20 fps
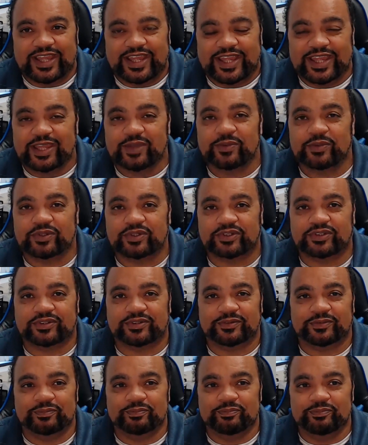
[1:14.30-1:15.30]
he
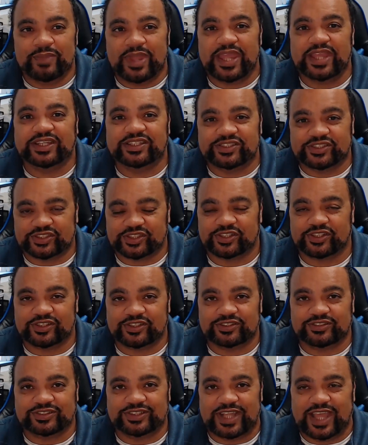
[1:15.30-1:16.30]
will make
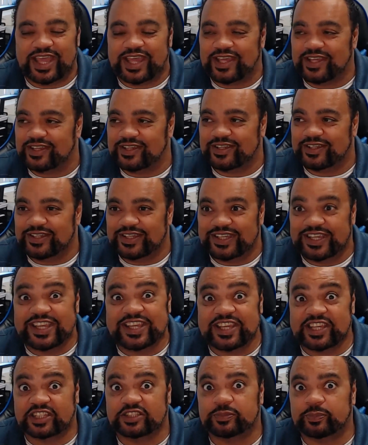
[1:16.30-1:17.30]
sure that
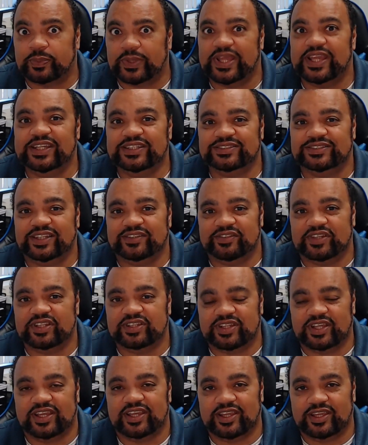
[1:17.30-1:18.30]
he explains
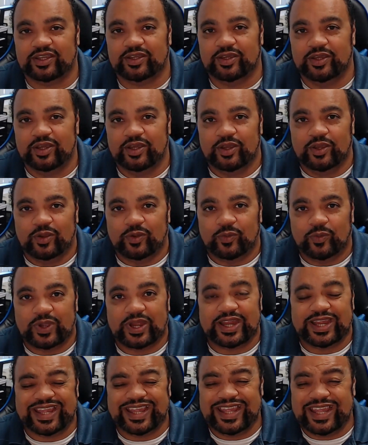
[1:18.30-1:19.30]
everything,
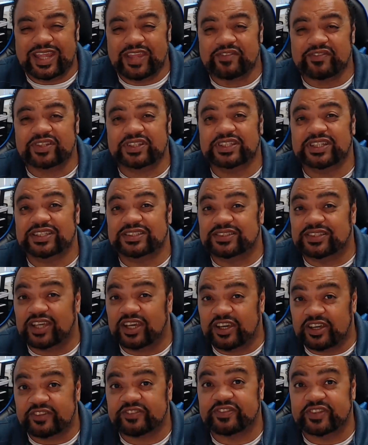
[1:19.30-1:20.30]
where even the
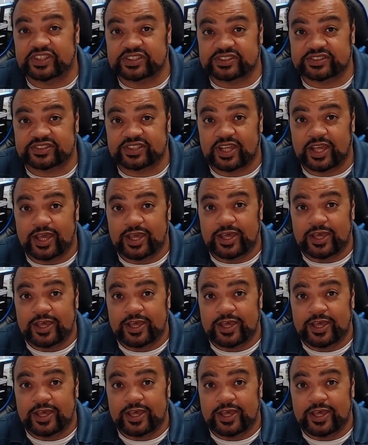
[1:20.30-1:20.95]
toughest